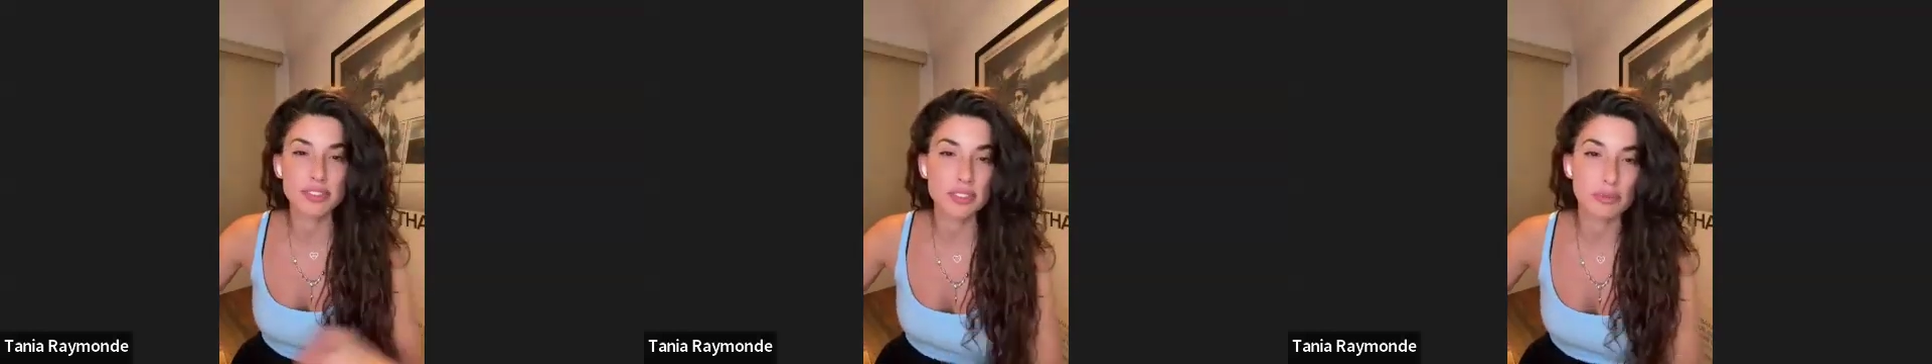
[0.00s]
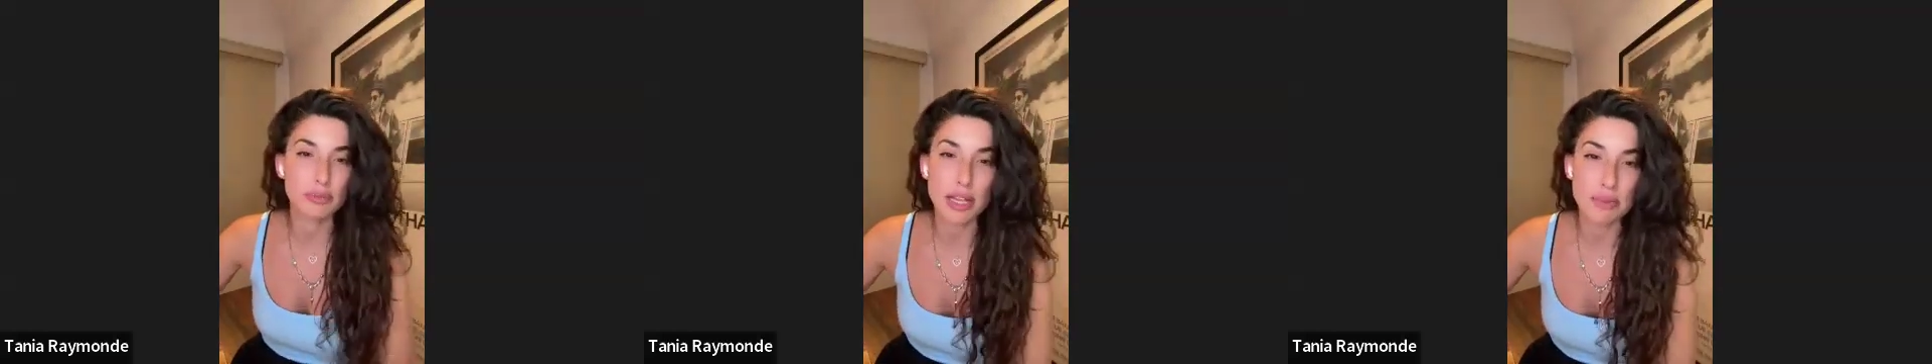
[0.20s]

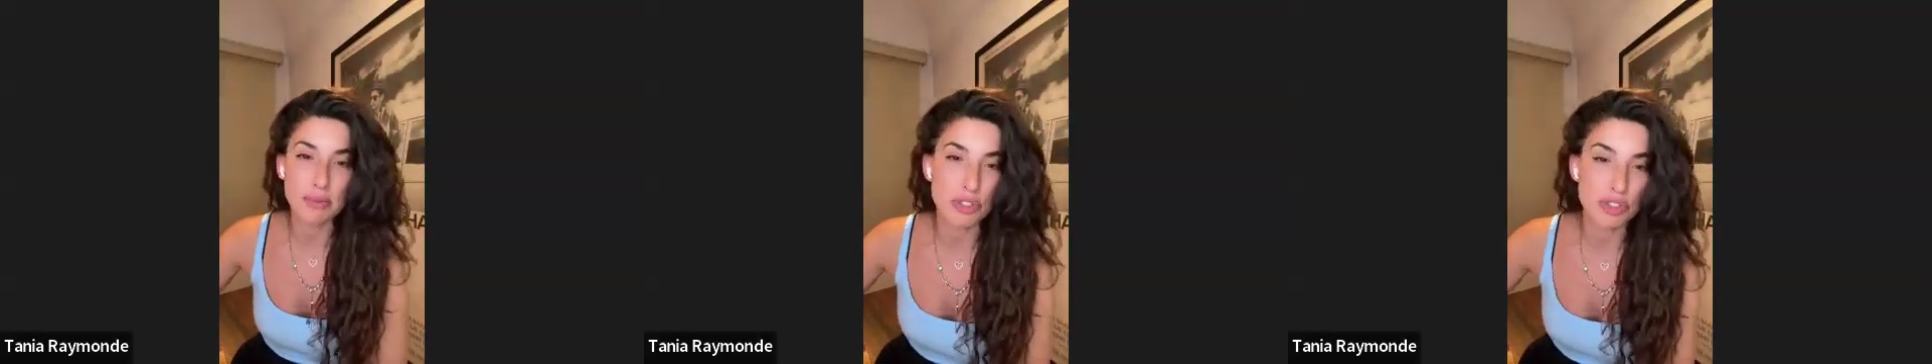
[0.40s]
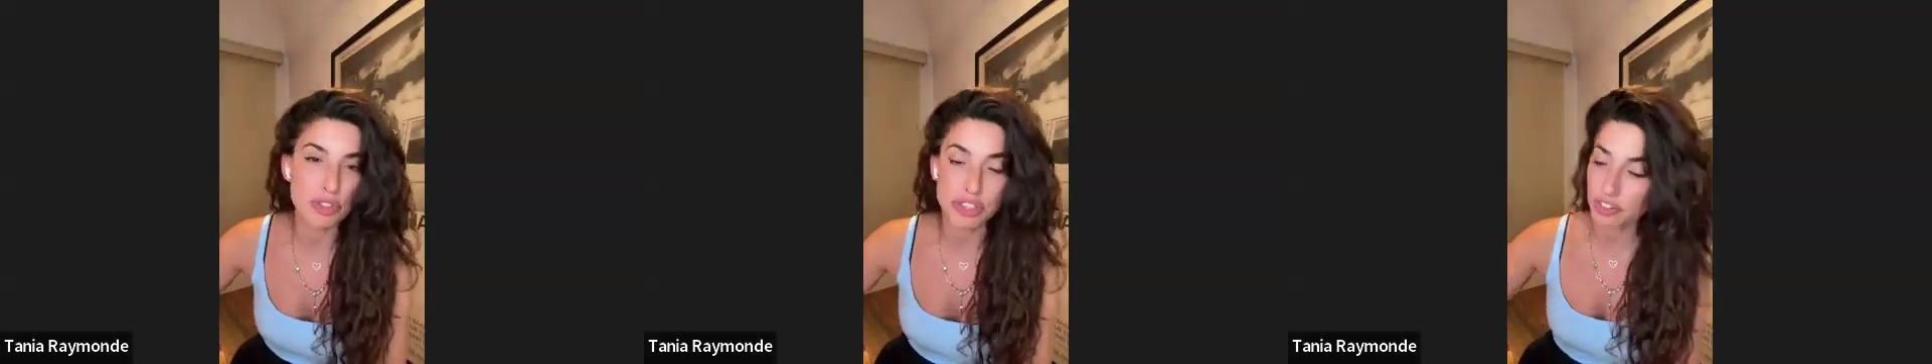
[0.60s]

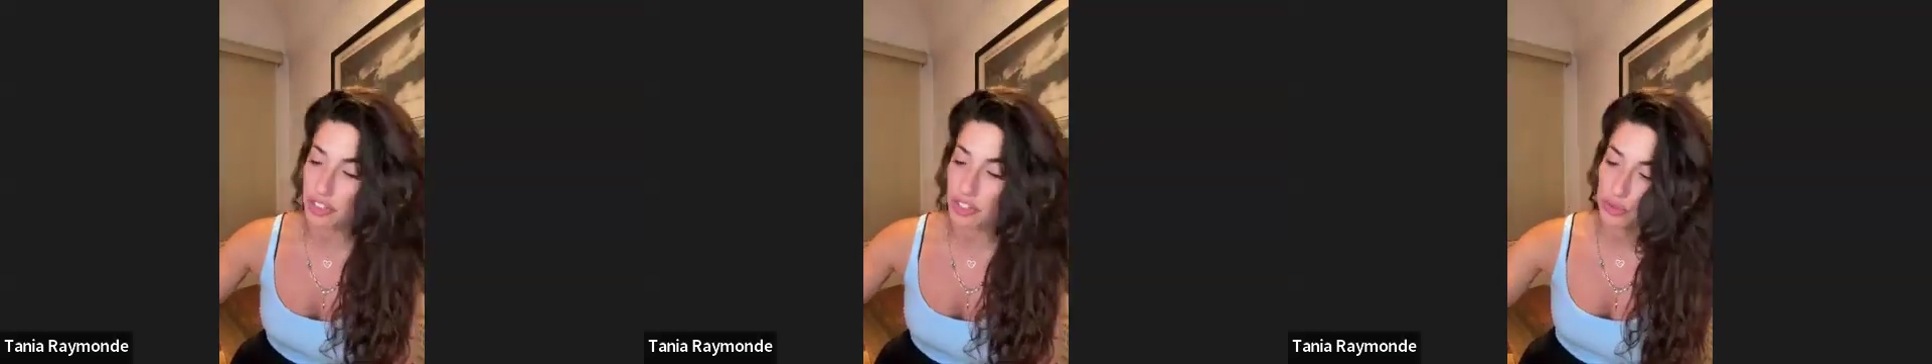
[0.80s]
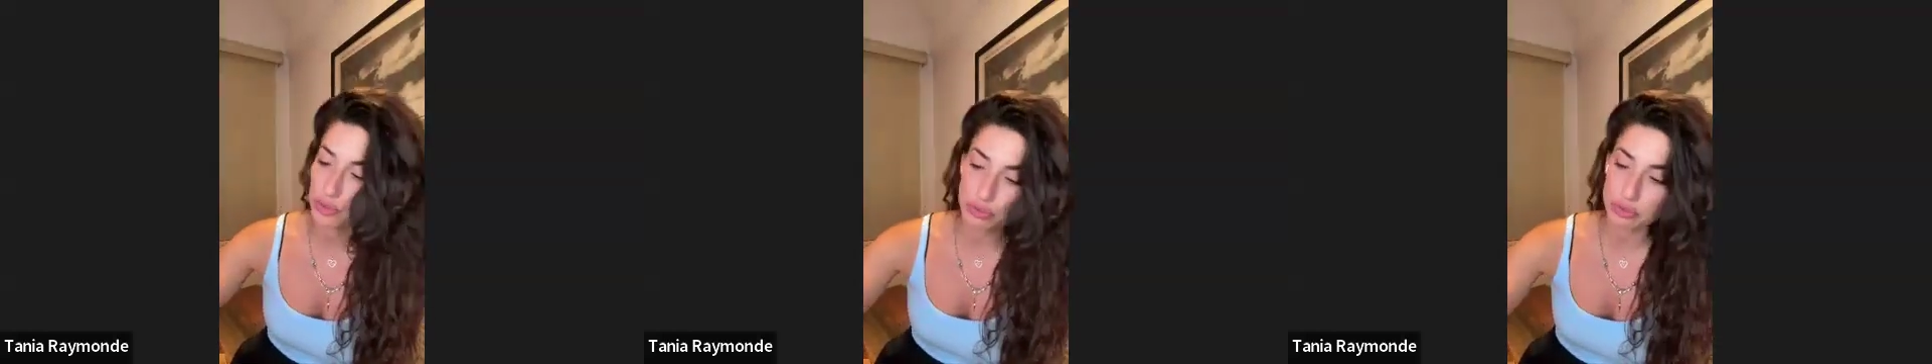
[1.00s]
Sometimes you just have
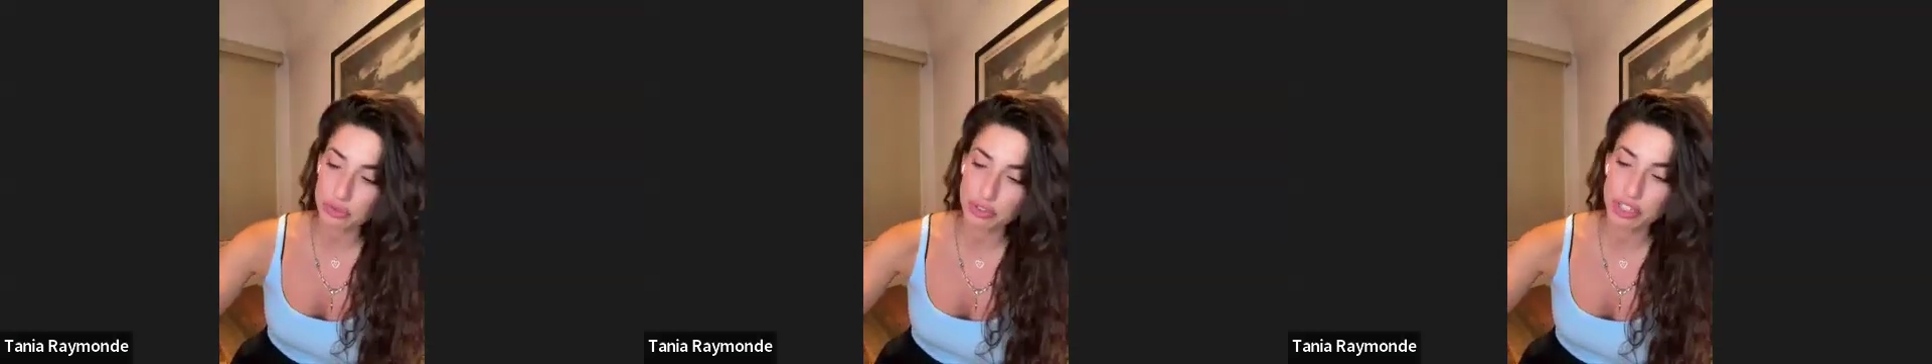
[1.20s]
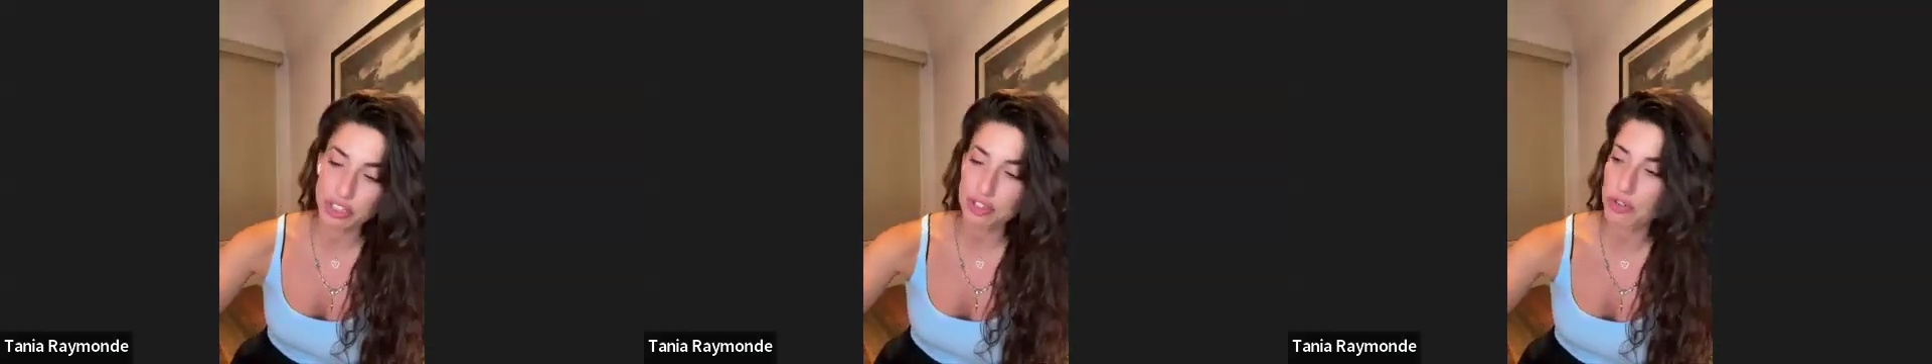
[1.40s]
to go through the
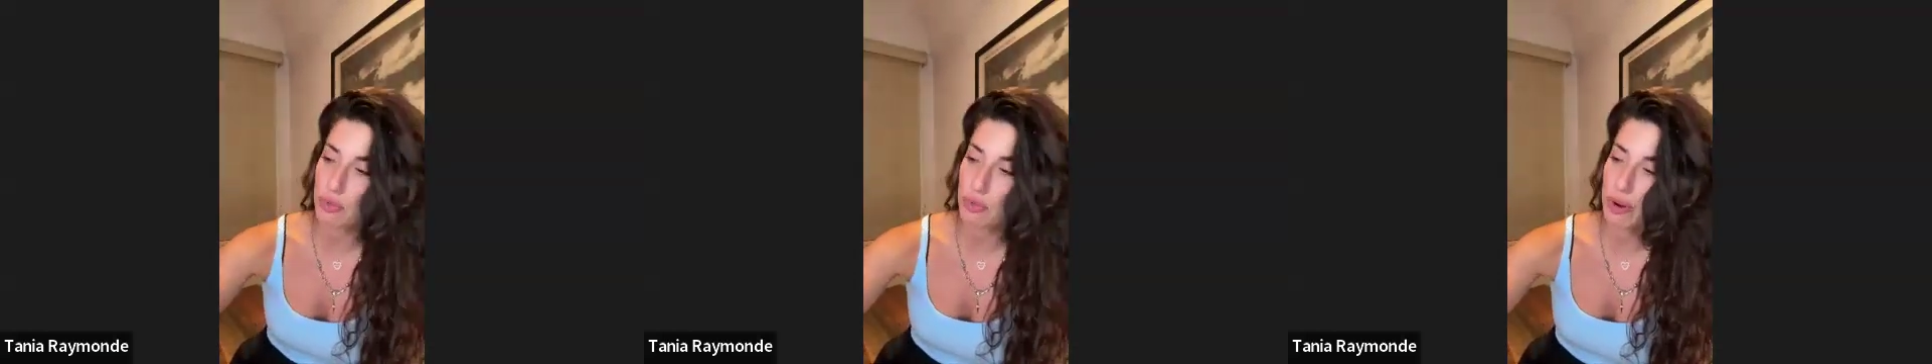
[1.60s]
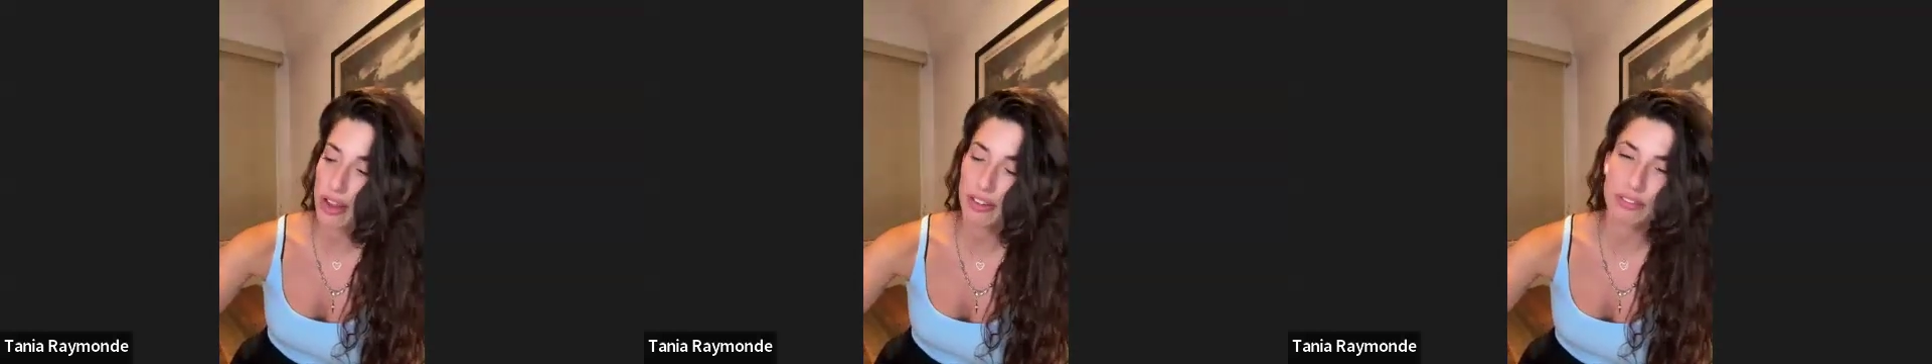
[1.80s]

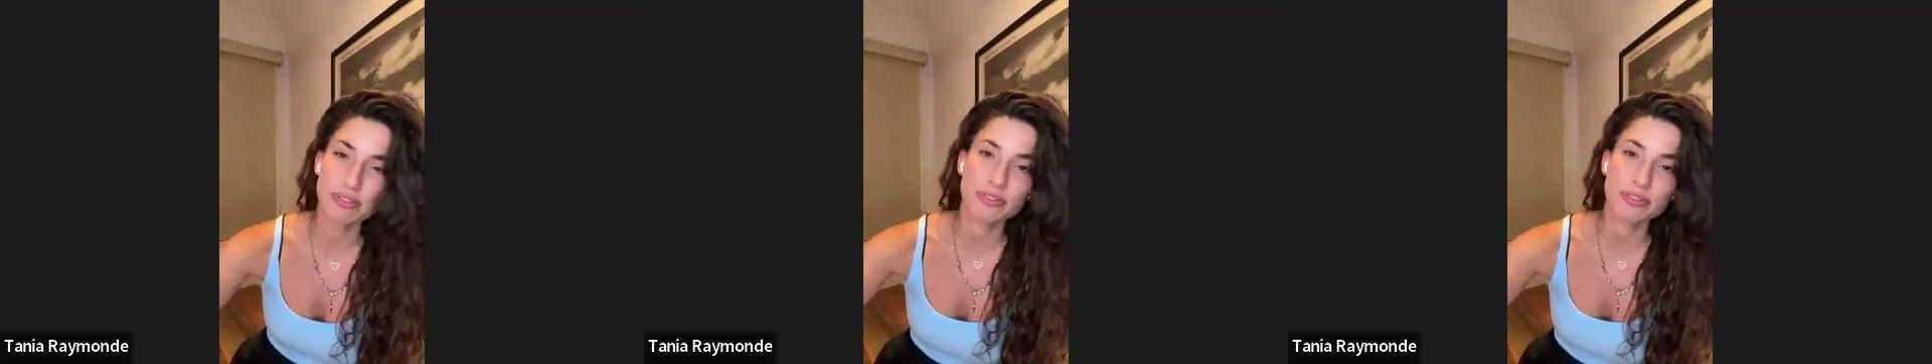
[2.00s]
traditional way